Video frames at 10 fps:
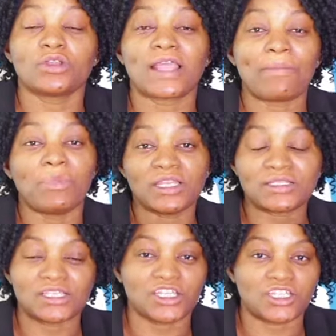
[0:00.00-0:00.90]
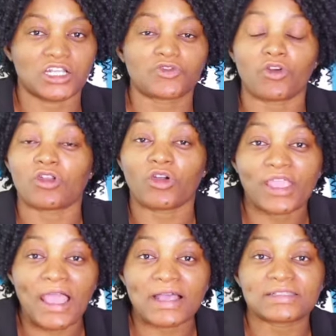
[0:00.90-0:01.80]
there are many t-shirts for
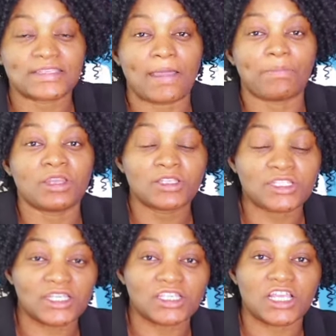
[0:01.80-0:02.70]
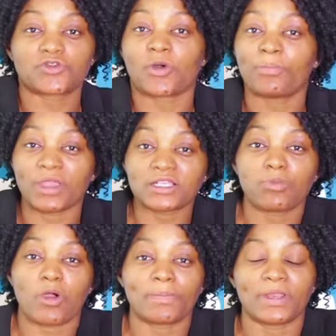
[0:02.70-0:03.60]
lawyers, there are many t-shirts for
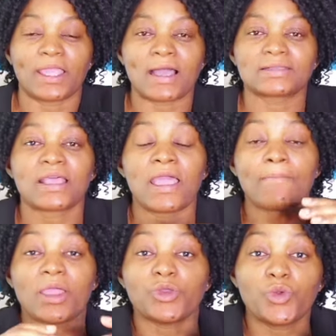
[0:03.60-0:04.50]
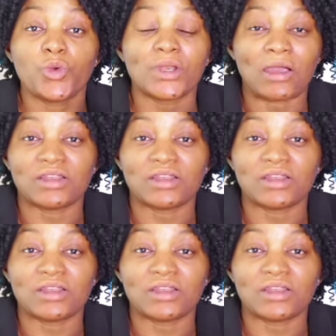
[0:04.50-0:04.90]
baseball players, but you now